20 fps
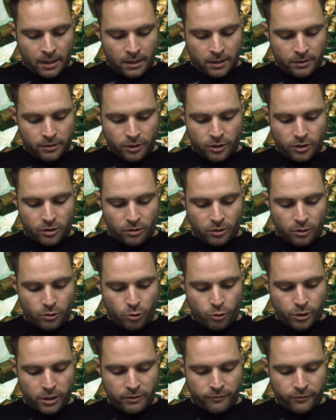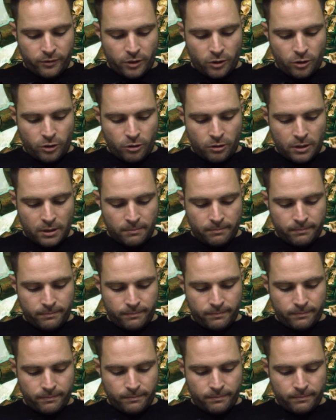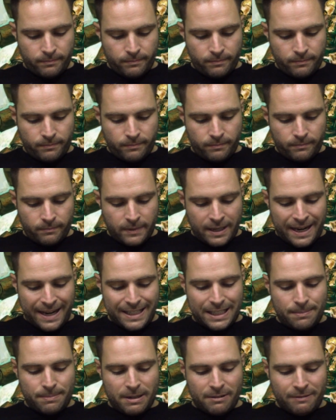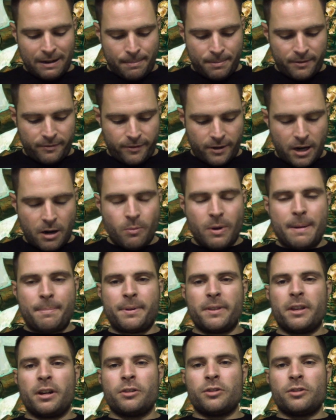Just on a core infantry unit. It has to be a rapid fire weapon though,